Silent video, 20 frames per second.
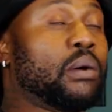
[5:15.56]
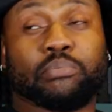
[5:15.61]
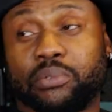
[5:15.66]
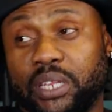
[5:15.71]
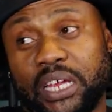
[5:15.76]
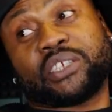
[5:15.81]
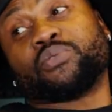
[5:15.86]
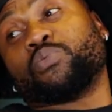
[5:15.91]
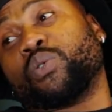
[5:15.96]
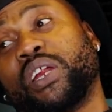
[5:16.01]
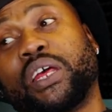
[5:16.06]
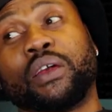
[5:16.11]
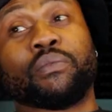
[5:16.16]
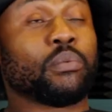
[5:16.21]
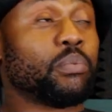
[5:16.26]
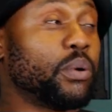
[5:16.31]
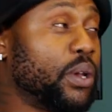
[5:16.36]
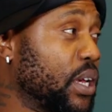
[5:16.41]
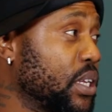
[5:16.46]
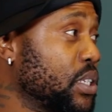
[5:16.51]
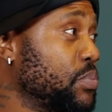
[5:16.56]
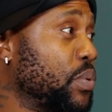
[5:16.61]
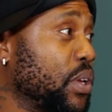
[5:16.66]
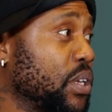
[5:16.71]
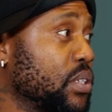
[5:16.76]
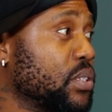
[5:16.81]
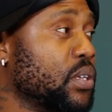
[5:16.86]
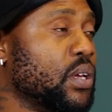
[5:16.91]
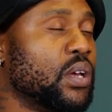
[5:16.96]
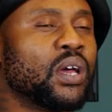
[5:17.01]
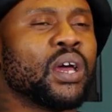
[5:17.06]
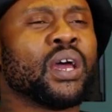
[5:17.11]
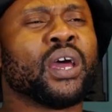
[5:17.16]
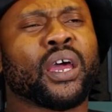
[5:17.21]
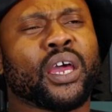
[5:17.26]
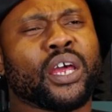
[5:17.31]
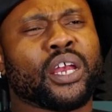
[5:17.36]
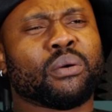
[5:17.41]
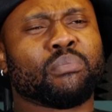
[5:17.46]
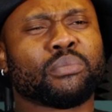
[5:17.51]
yeah. that's what everybody expects yeah. yeah
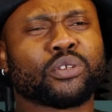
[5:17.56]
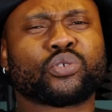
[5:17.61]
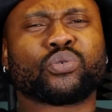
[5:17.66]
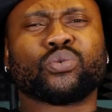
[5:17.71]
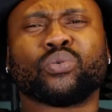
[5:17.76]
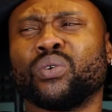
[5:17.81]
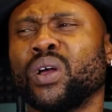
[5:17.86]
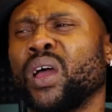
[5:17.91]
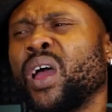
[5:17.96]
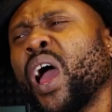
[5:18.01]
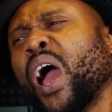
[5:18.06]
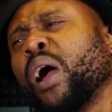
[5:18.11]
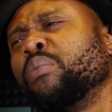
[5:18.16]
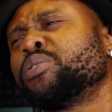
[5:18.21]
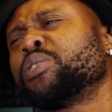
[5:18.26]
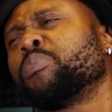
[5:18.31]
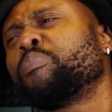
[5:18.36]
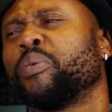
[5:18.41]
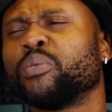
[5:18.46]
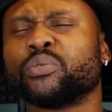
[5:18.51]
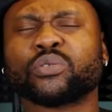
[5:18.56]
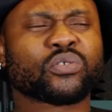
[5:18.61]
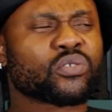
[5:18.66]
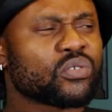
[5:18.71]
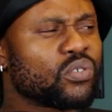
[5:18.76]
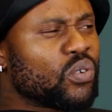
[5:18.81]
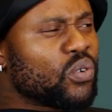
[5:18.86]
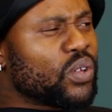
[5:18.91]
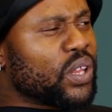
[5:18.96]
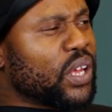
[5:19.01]
and number two I'm supposed to know